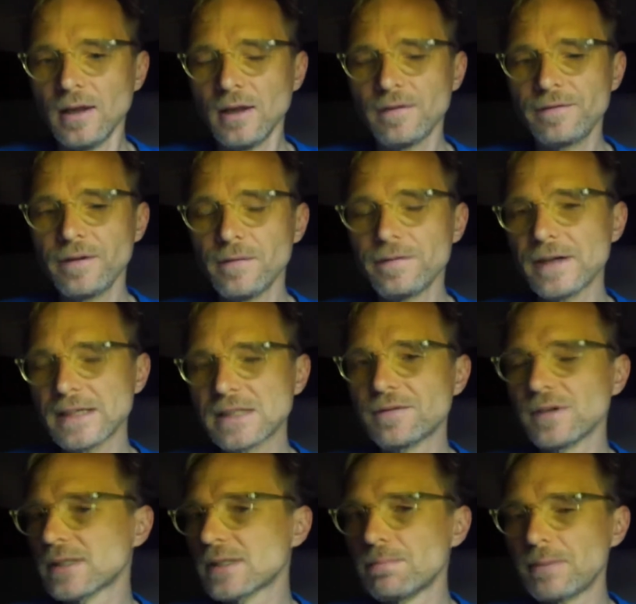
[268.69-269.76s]
Film
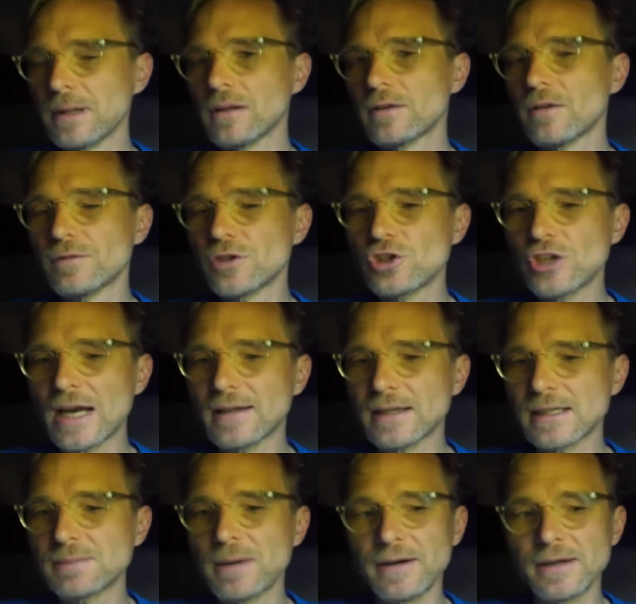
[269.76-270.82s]
festivals are built on the shared
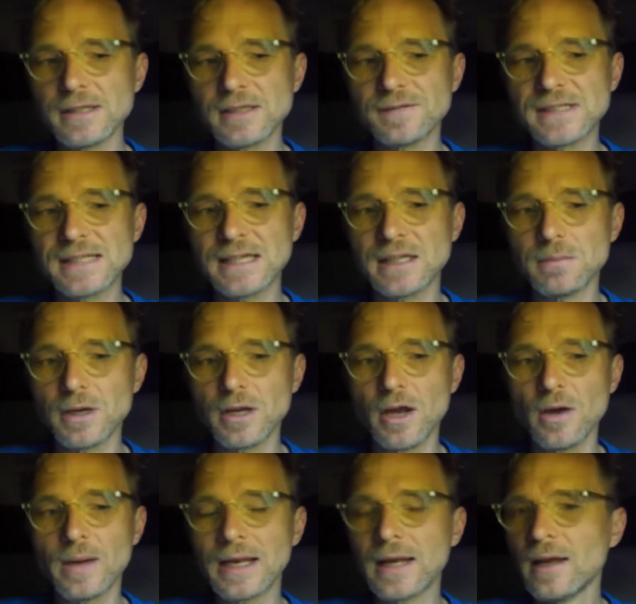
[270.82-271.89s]
experience of cinema
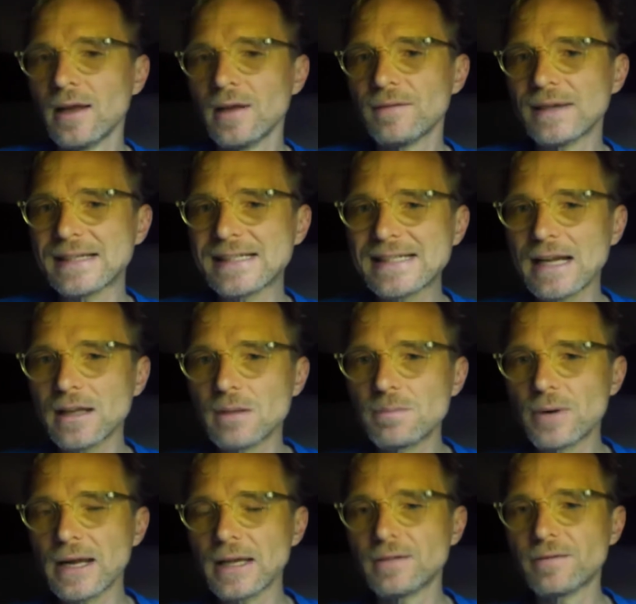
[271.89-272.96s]
going. They
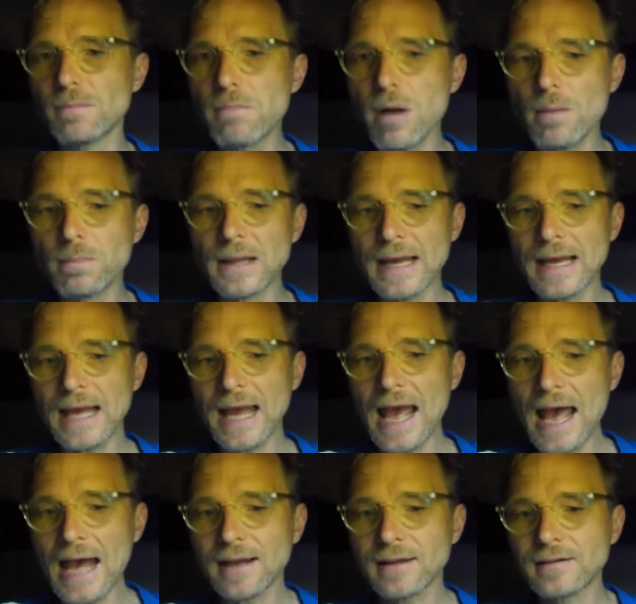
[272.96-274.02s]
celebrate the public
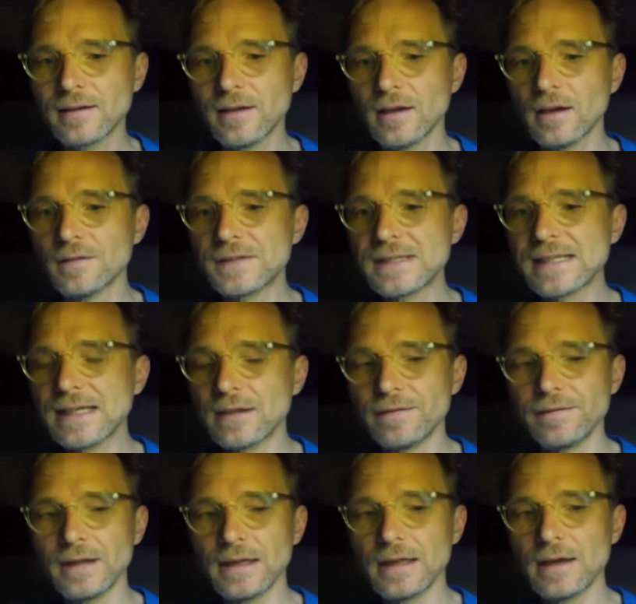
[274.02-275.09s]
act of
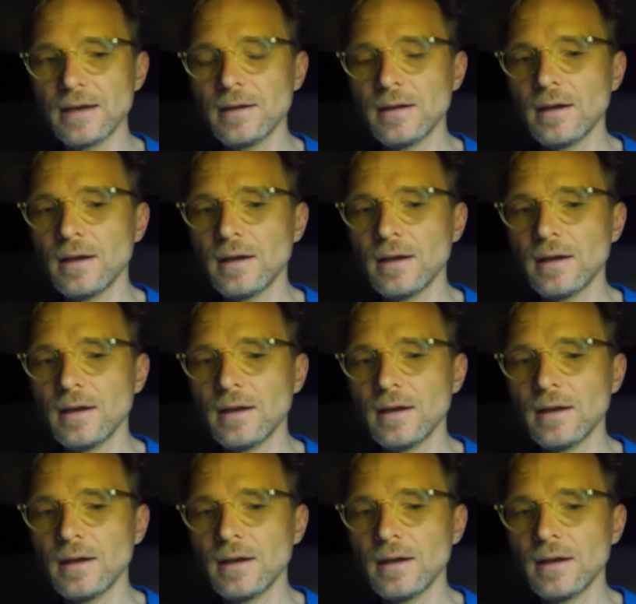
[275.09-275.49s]
cinephilia.